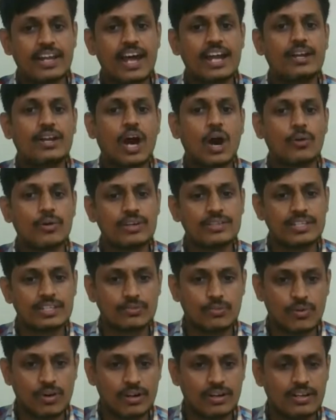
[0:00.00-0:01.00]
and how does it
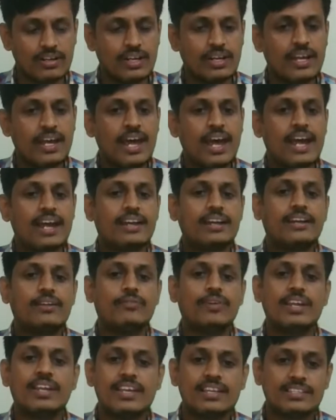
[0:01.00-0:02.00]
work, and
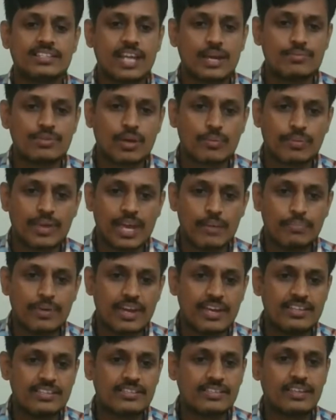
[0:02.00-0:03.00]
various types of
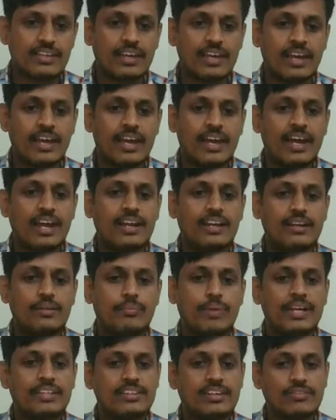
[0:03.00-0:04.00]
APIs, and
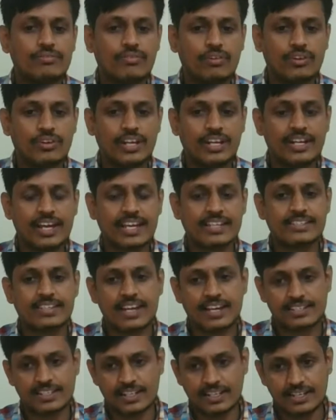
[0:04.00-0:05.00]
Python for data
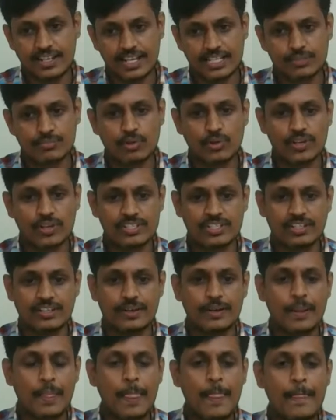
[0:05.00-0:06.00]
extraction and exploration.
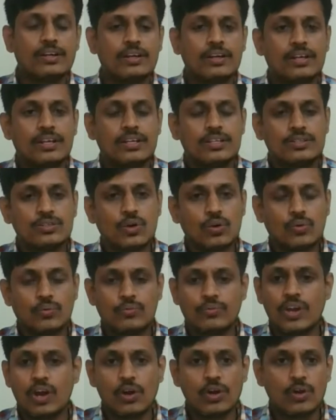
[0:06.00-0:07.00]
So
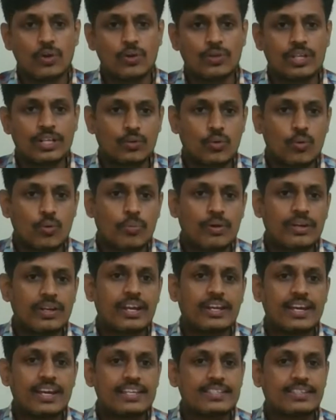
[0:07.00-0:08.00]
we all know that open
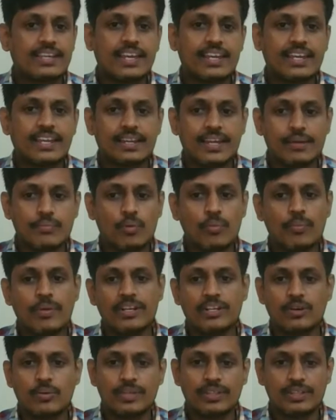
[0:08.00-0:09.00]
data is gaining a
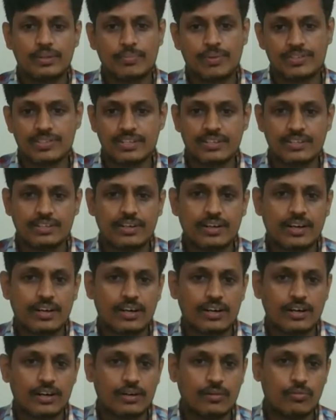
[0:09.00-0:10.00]
momentum in the present
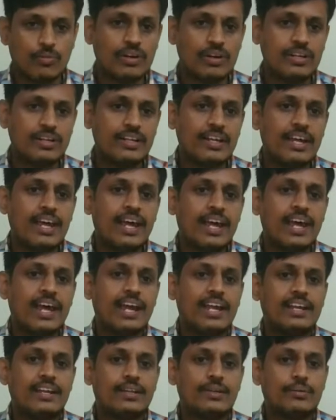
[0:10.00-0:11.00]
world,
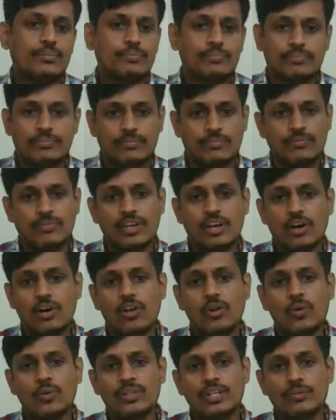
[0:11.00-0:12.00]
and we all
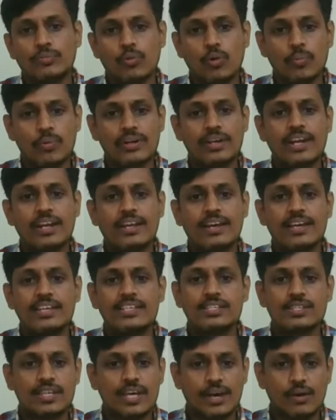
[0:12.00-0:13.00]
know that open data
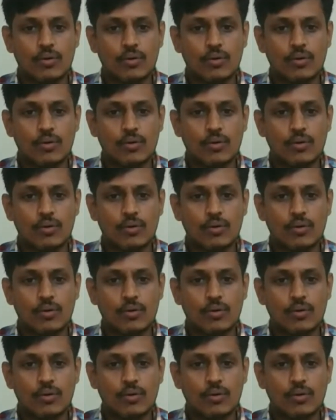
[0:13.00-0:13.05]
is